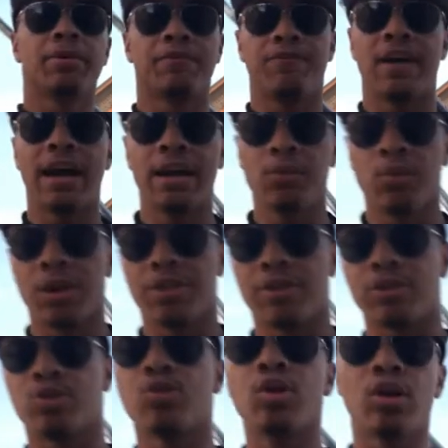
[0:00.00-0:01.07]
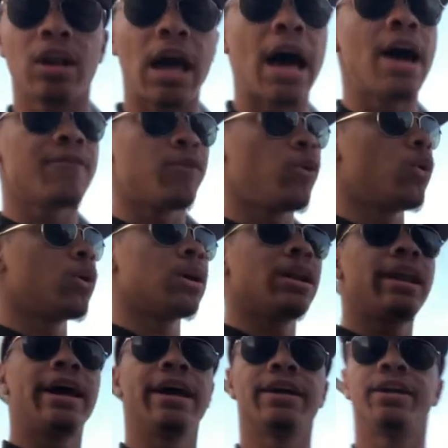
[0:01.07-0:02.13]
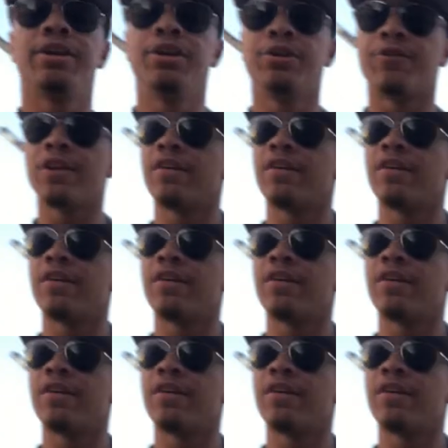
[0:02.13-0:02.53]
able to fight, whether it's real life or like your